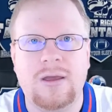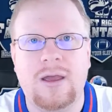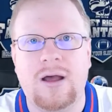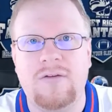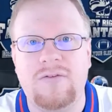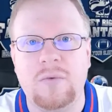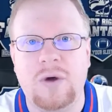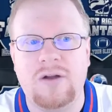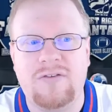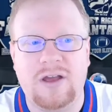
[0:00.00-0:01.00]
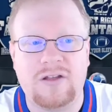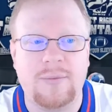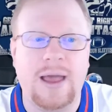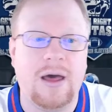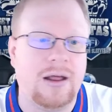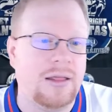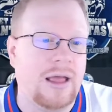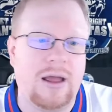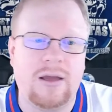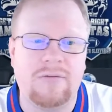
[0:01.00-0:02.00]
If you want to flex him out,
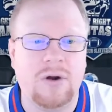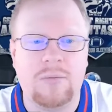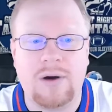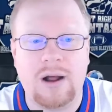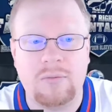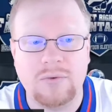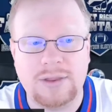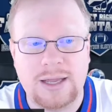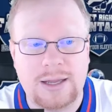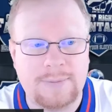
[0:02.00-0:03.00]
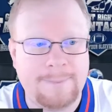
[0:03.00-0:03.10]
I have no problem with that.